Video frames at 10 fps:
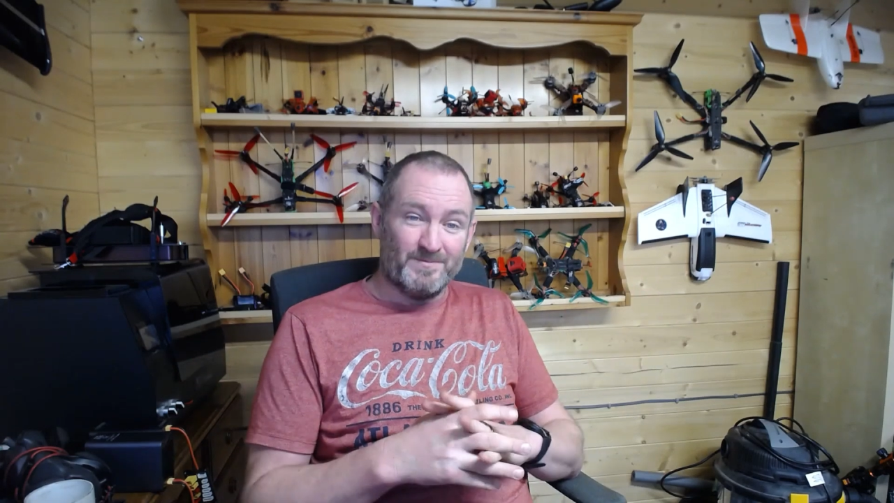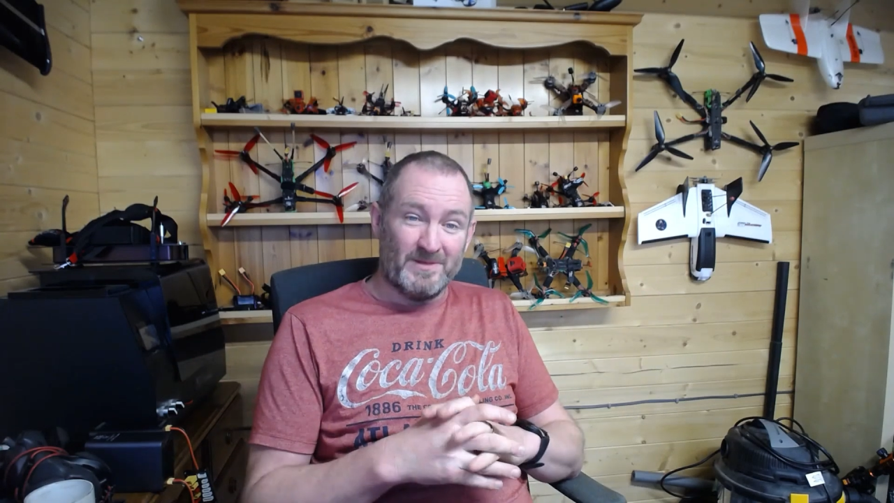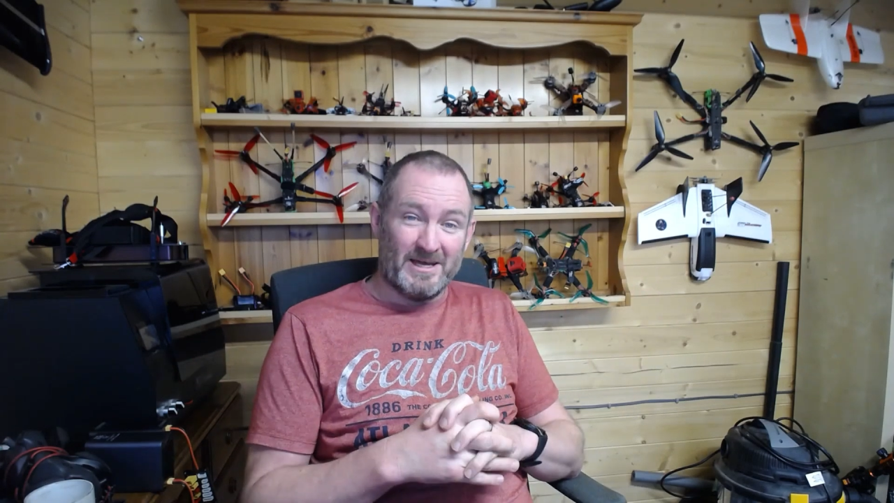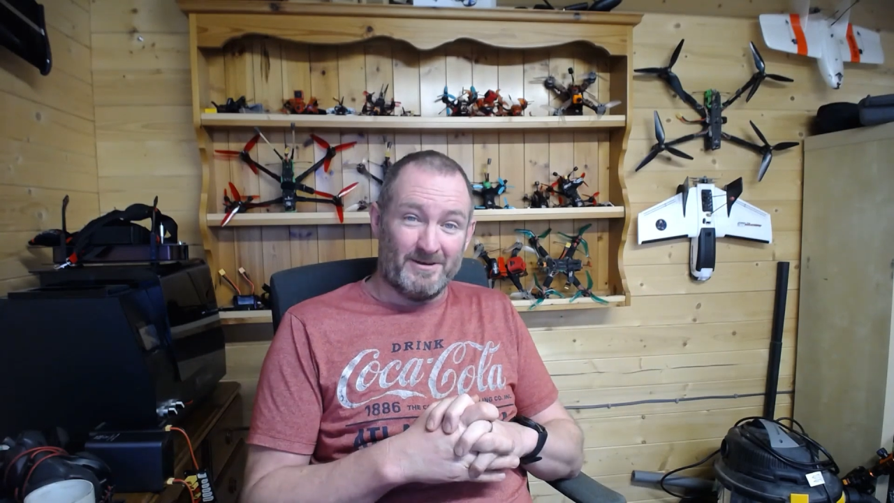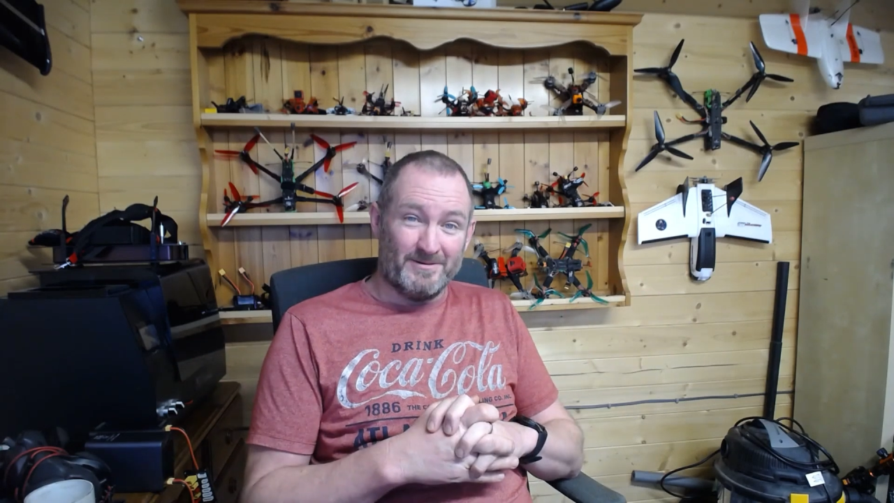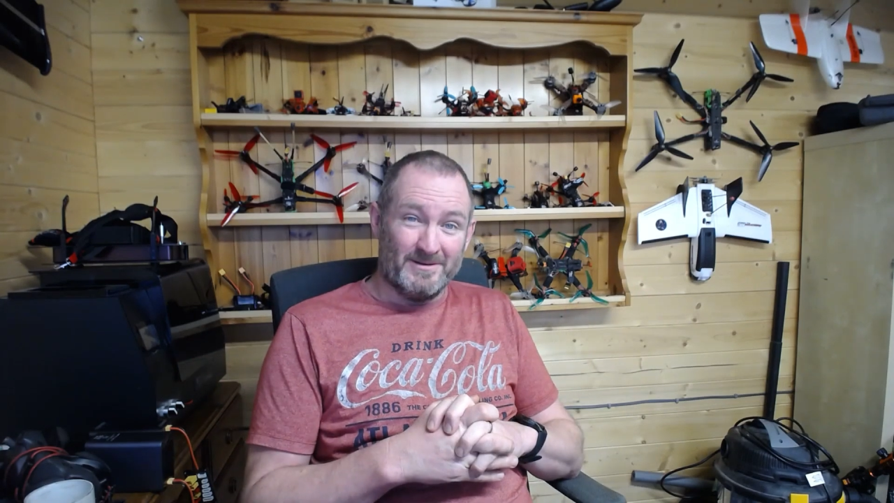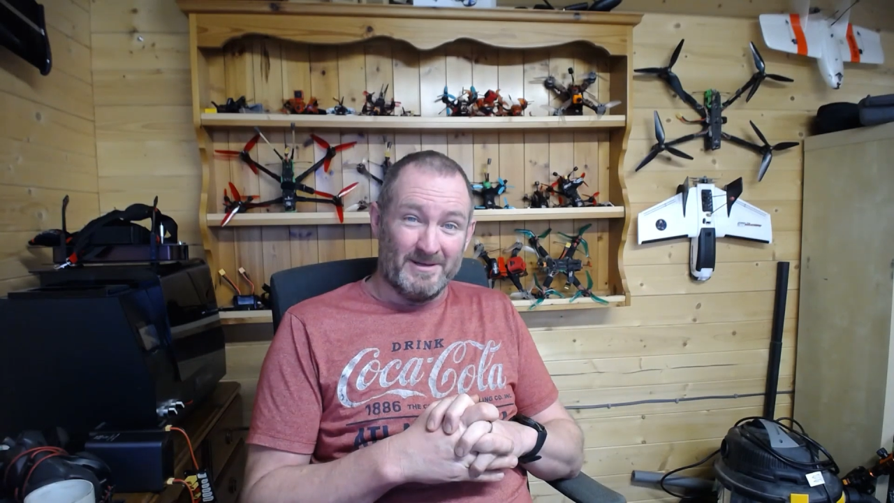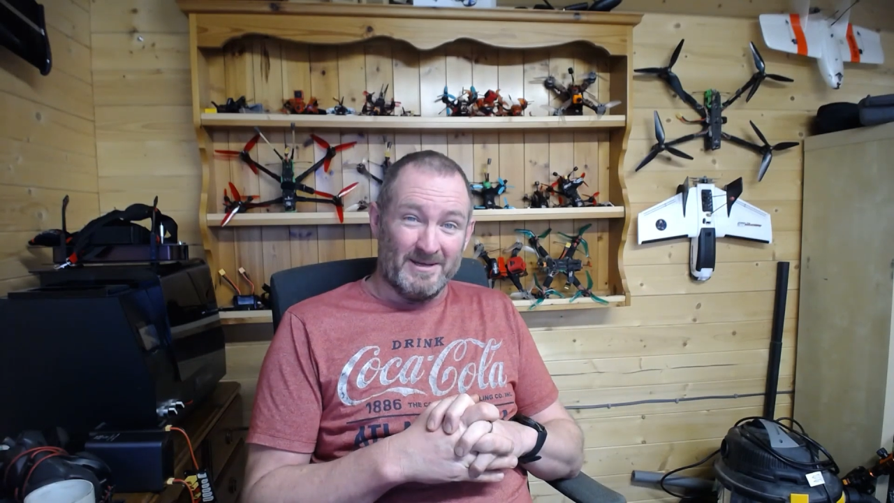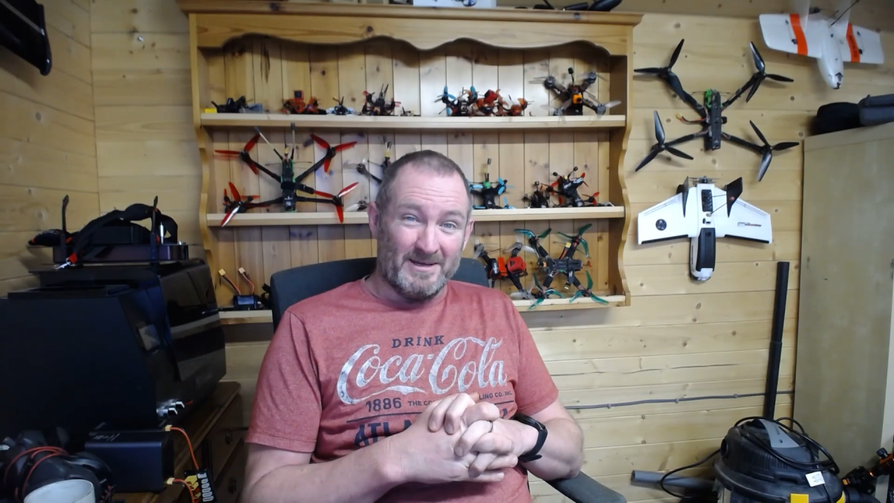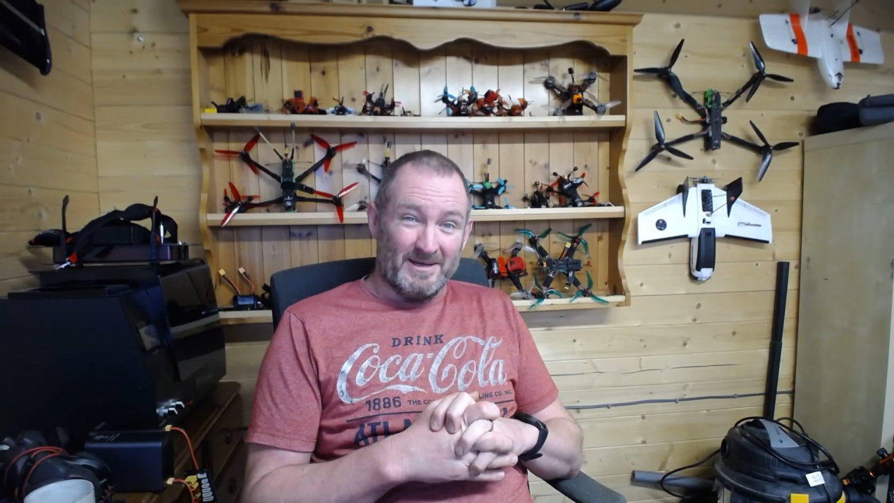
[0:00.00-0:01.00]
Now,
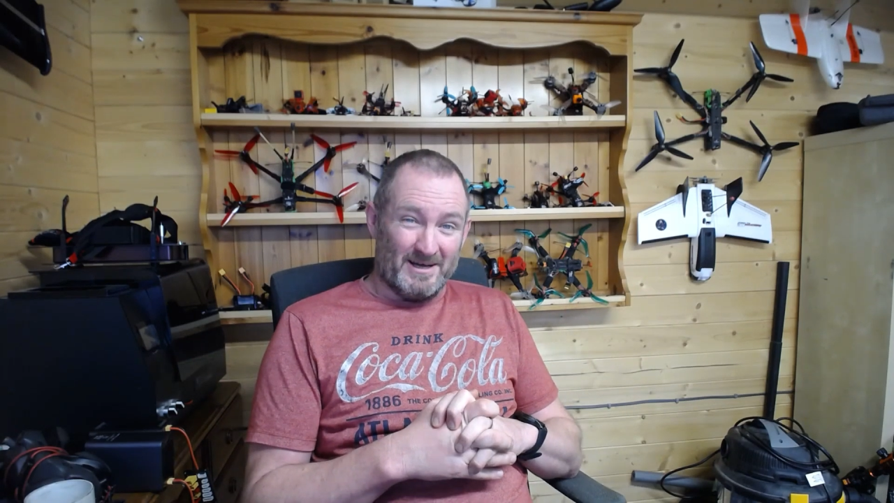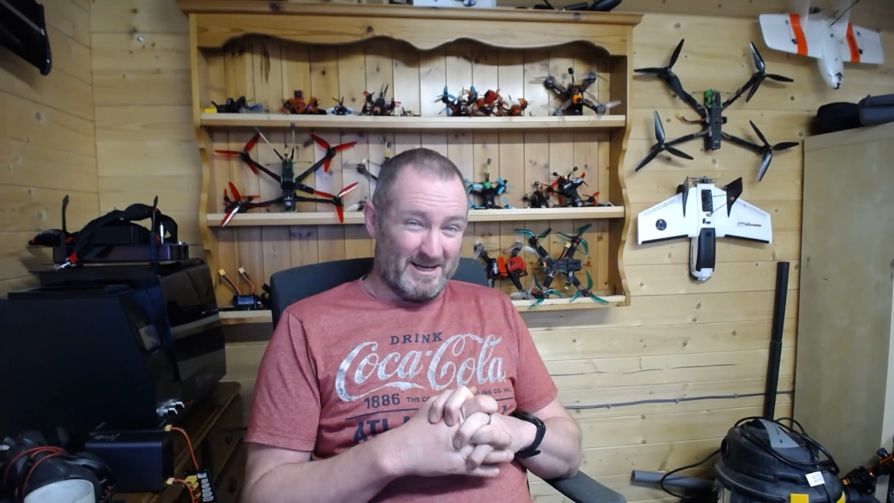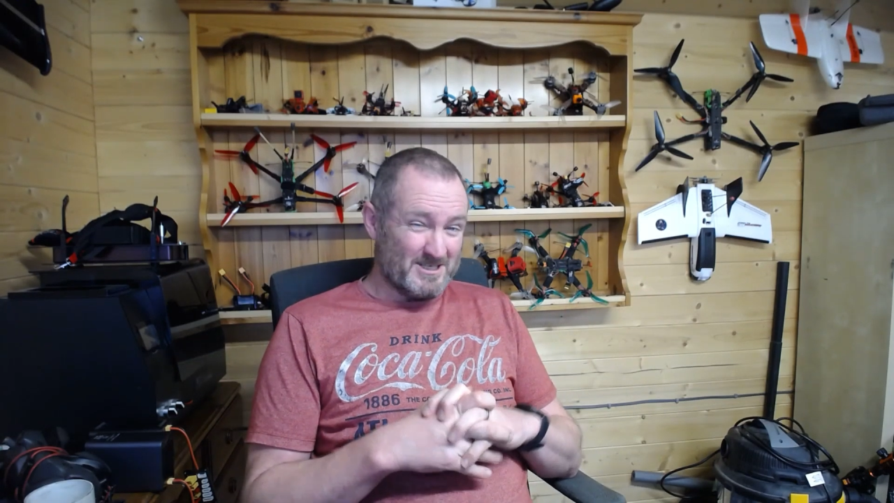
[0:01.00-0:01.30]
I